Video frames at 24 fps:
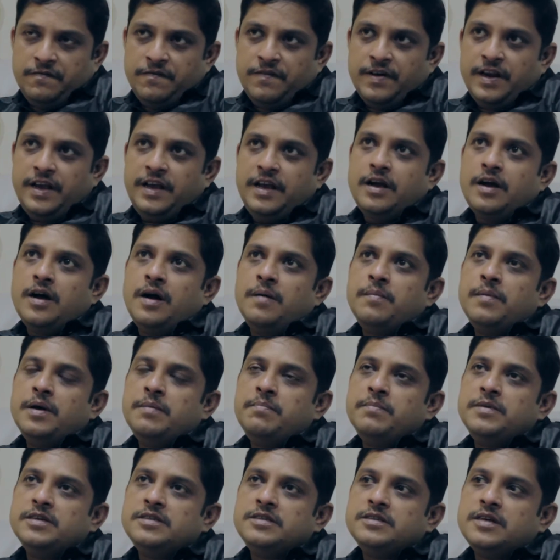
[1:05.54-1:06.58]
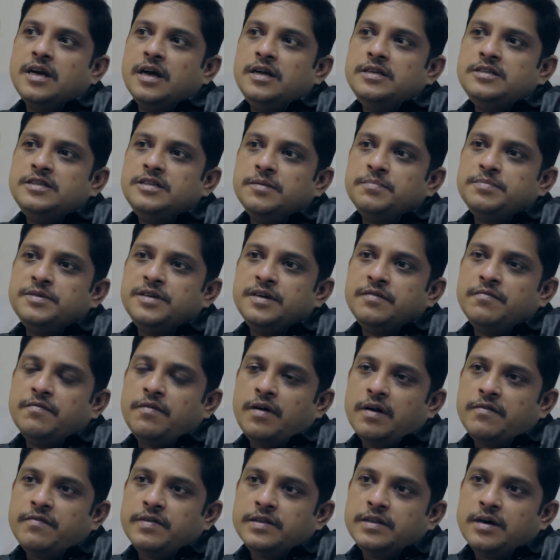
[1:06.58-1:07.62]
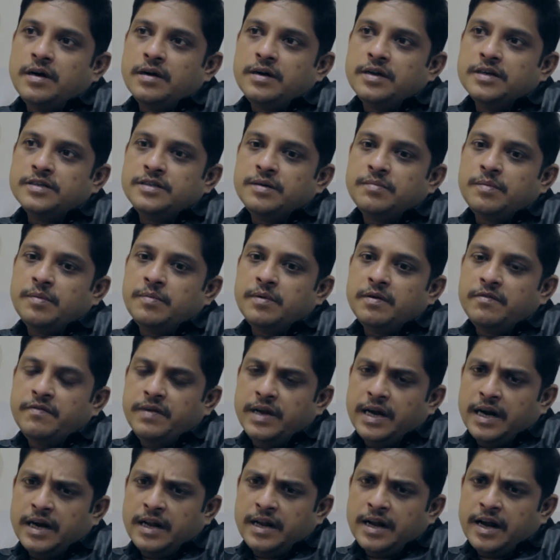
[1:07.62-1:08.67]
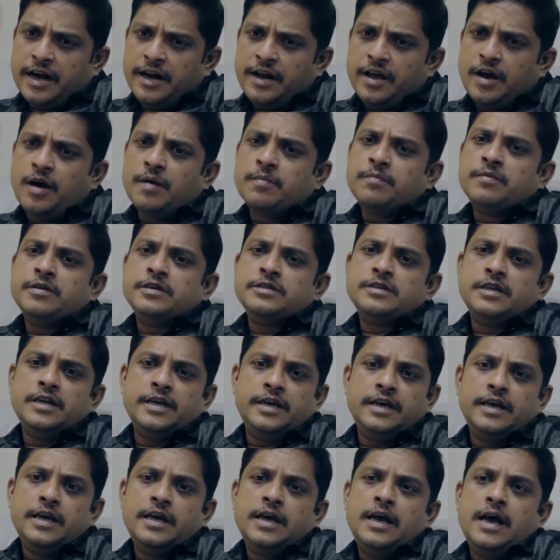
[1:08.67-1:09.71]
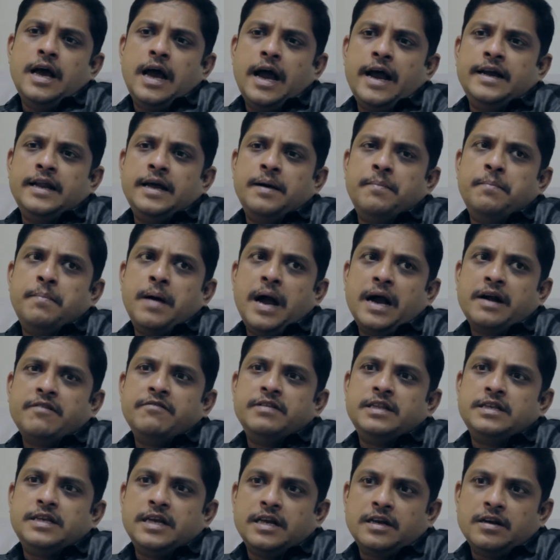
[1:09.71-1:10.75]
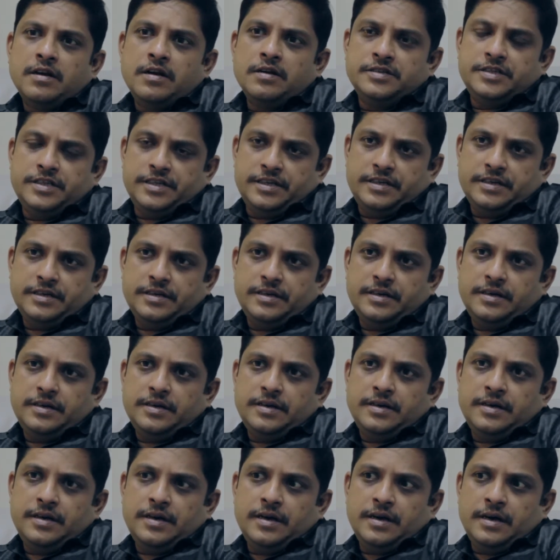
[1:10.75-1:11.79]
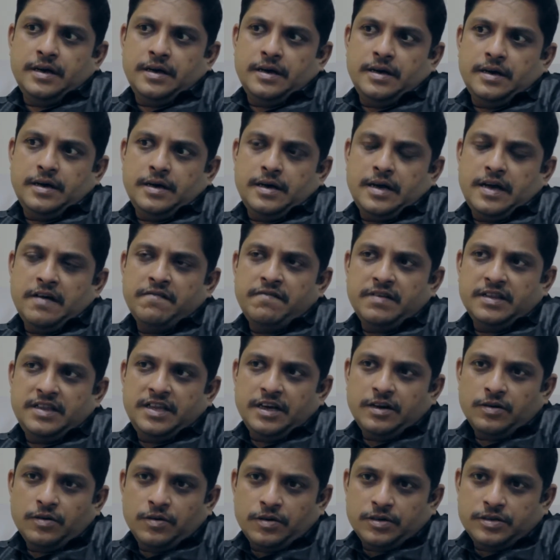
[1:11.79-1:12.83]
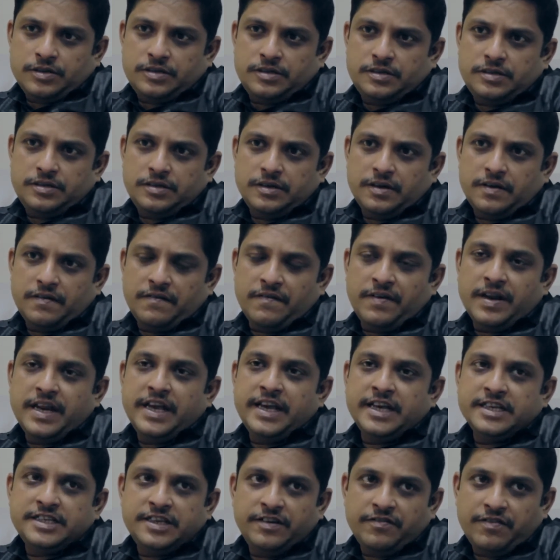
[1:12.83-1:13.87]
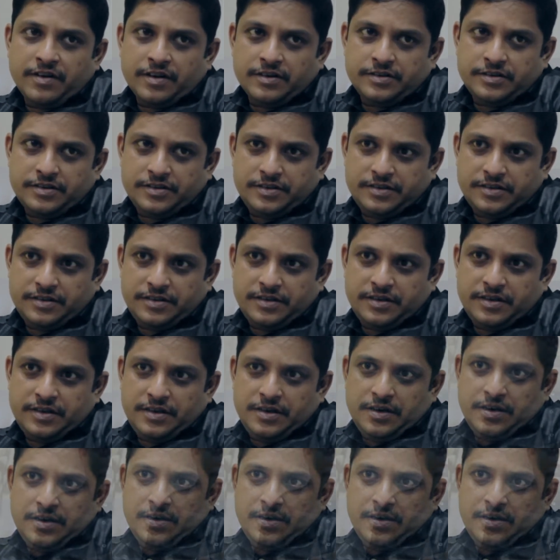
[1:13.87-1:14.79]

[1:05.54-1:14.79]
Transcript: the very common misconception what we thought is the moment we get an idea, obviously, idea backed with technology, uh, everything looks very easy for us,